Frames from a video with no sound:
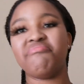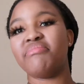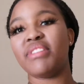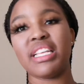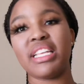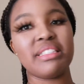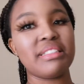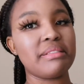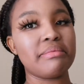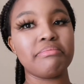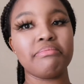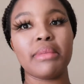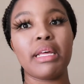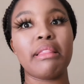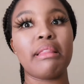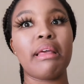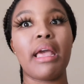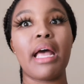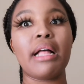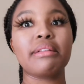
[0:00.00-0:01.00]
That's it.
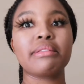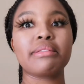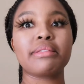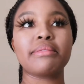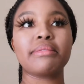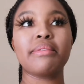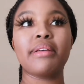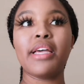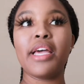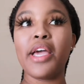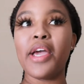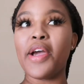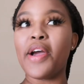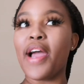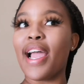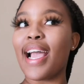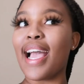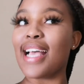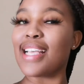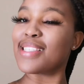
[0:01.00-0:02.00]
Nothing else. All
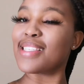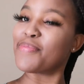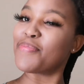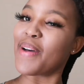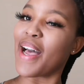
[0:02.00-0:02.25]
right, guys.